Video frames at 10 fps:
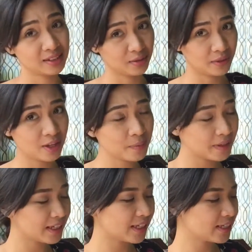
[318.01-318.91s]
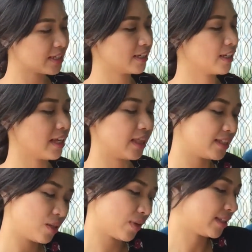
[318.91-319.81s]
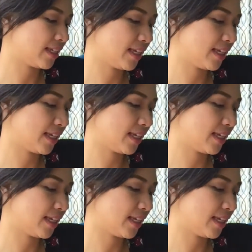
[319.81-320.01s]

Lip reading: So we'll open it and let's see what's